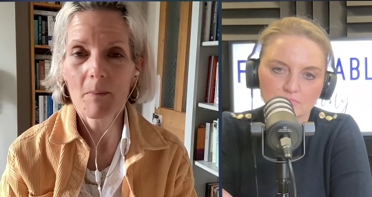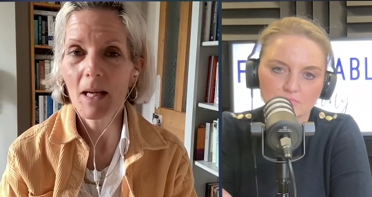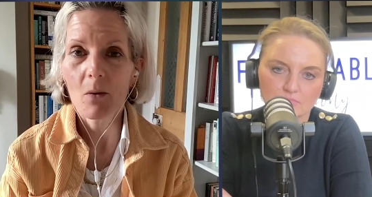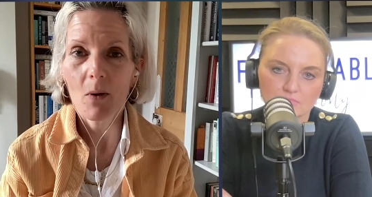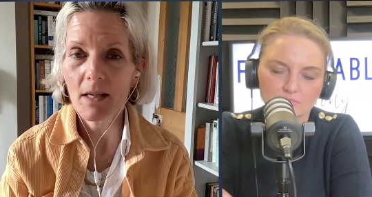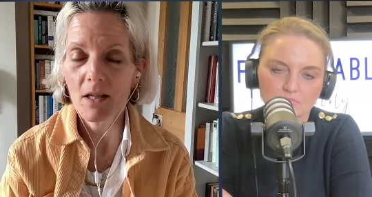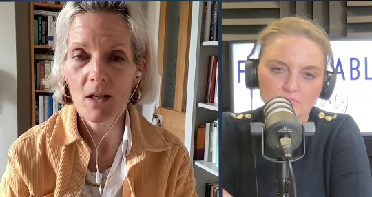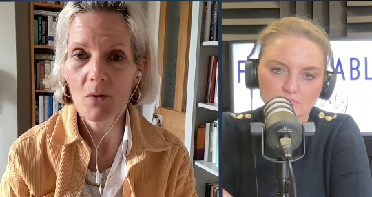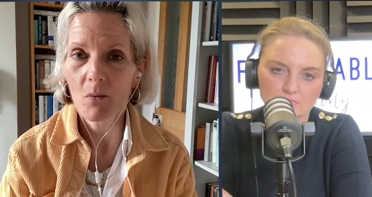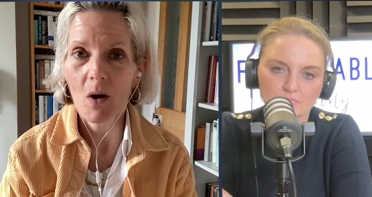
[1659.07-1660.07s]
Speaker 1: big
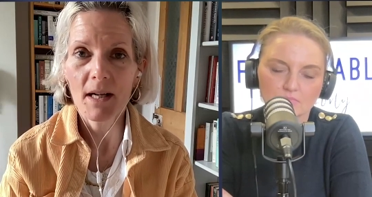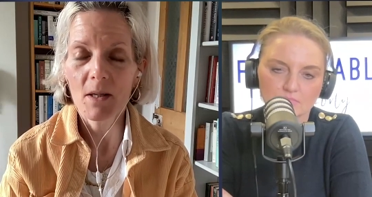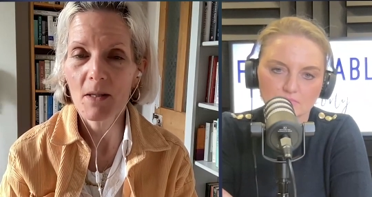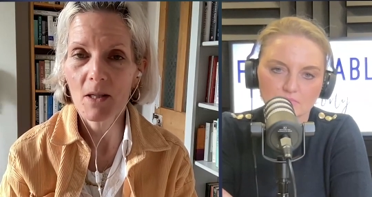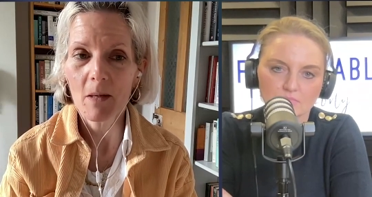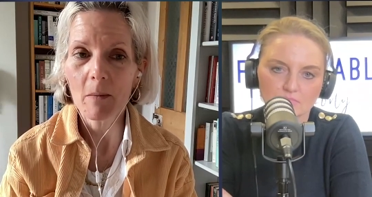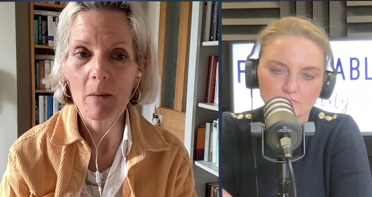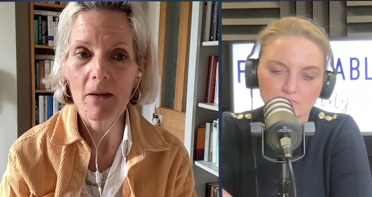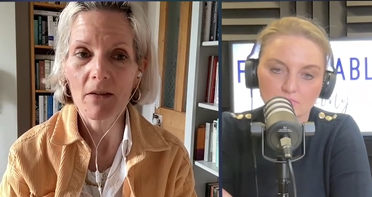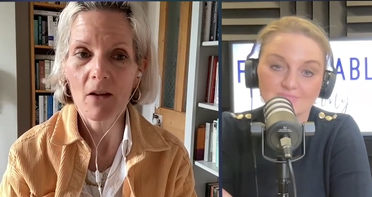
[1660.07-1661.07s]
question why do so many
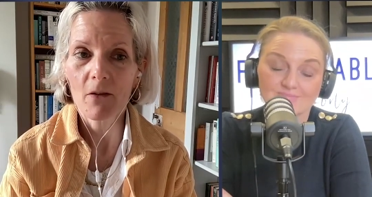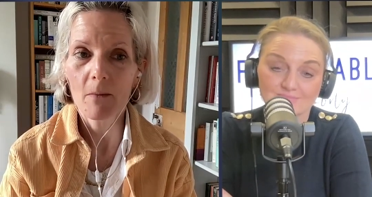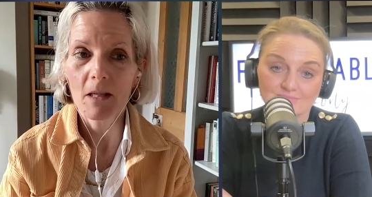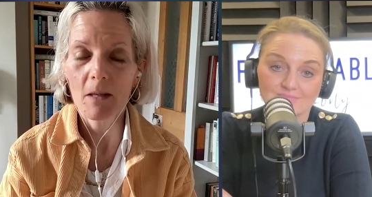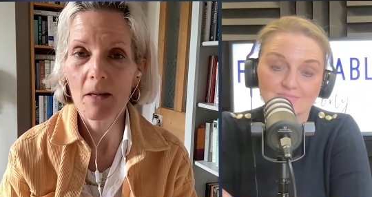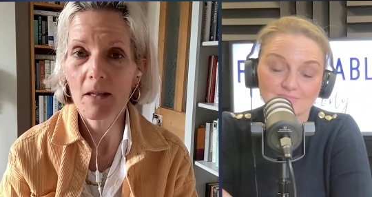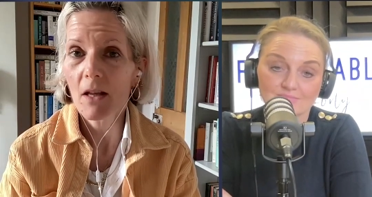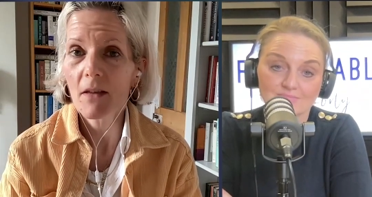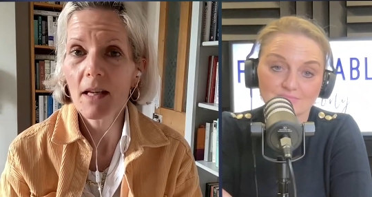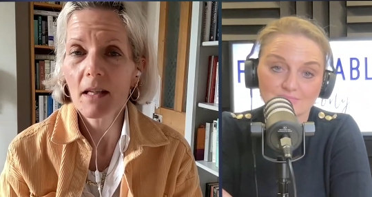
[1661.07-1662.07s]
people have self-limiting beliefs
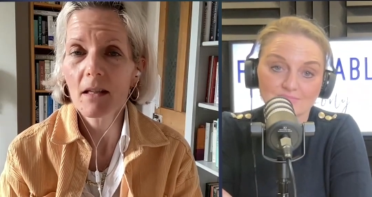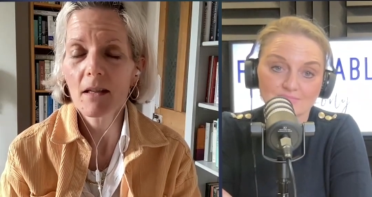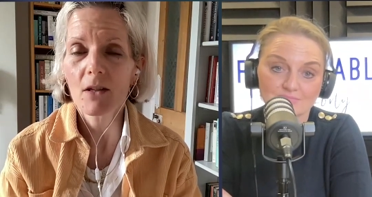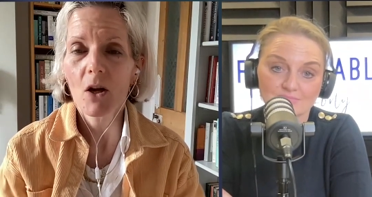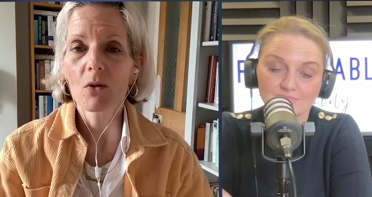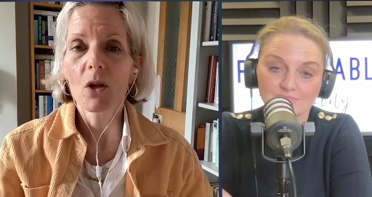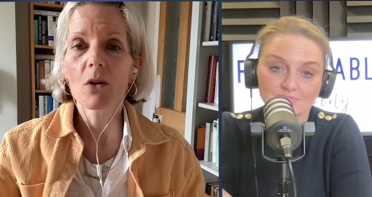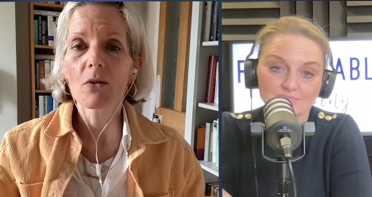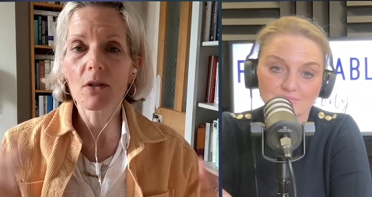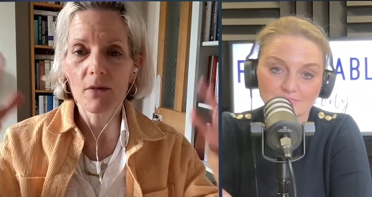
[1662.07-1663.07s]
there's a, mm. there's a whole
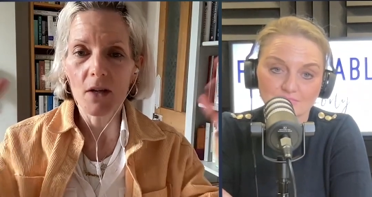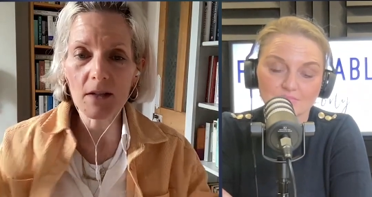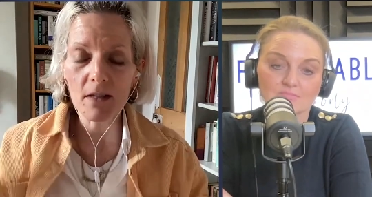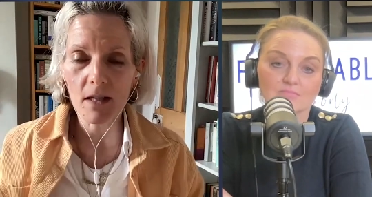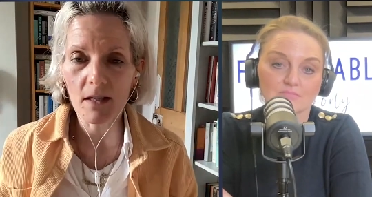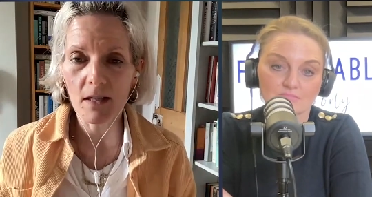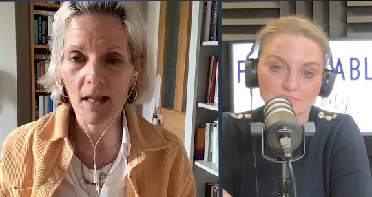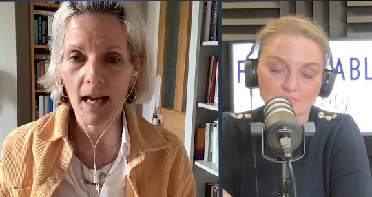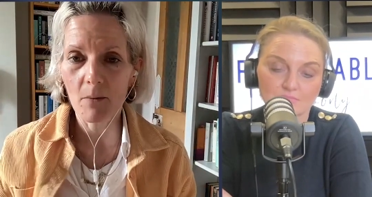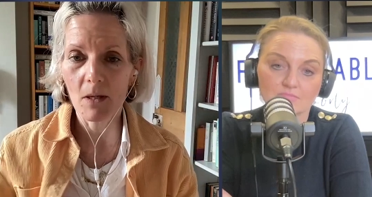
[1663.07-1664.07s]
host of answers to
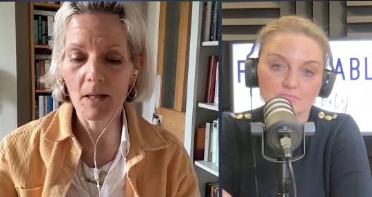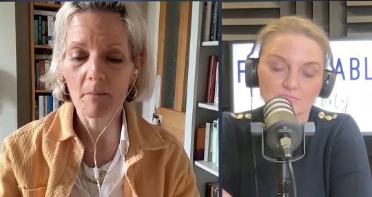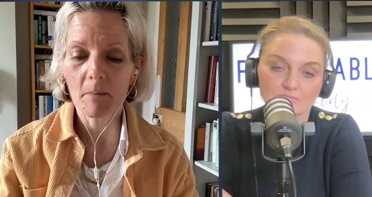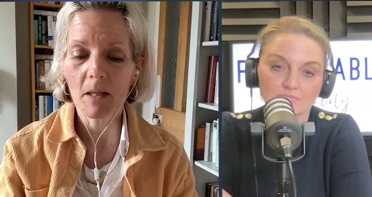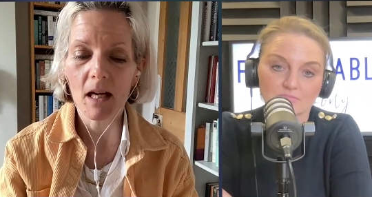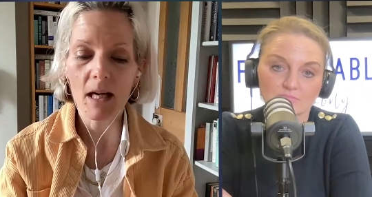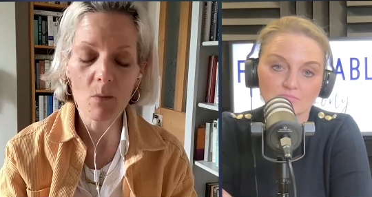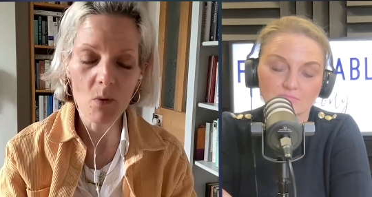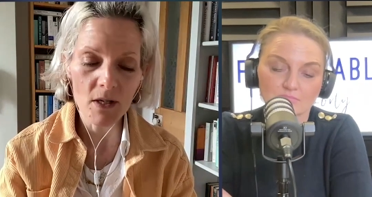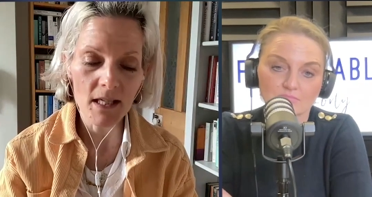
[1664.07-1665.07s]
that one but i
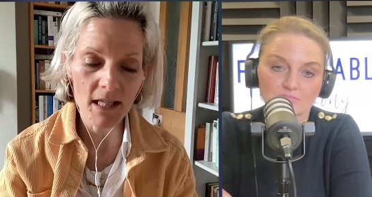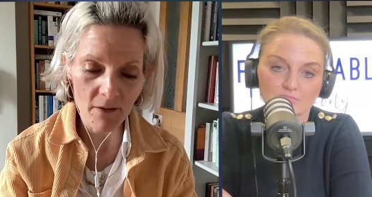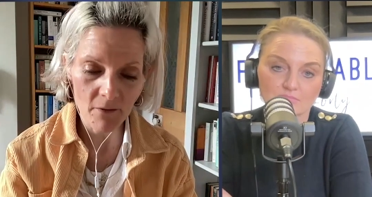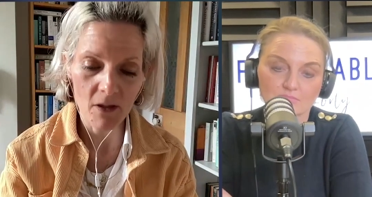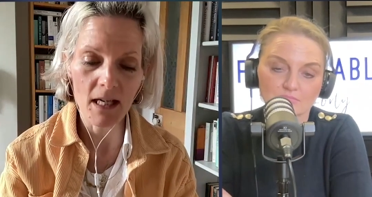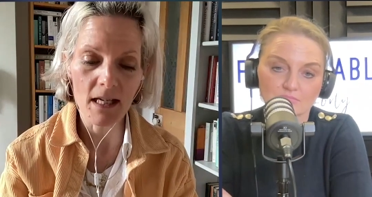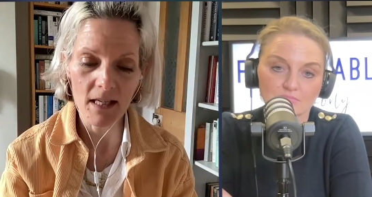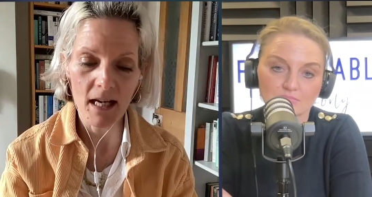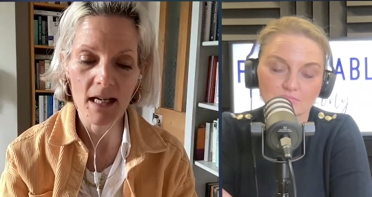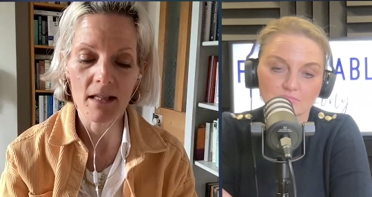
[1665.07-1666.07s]
would definitely
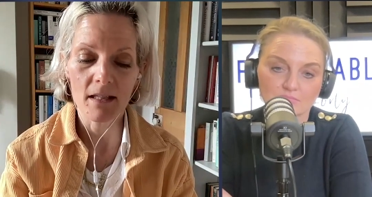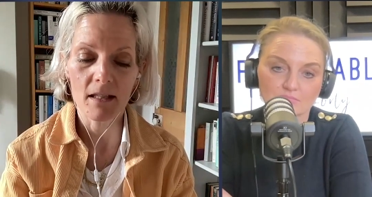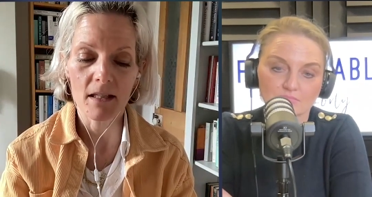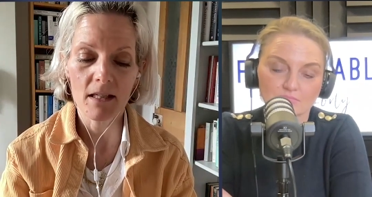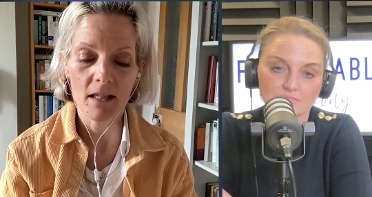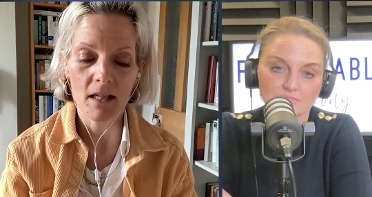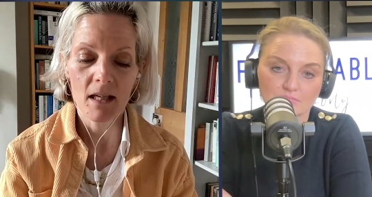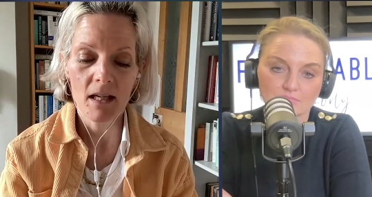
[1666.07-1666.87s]
say that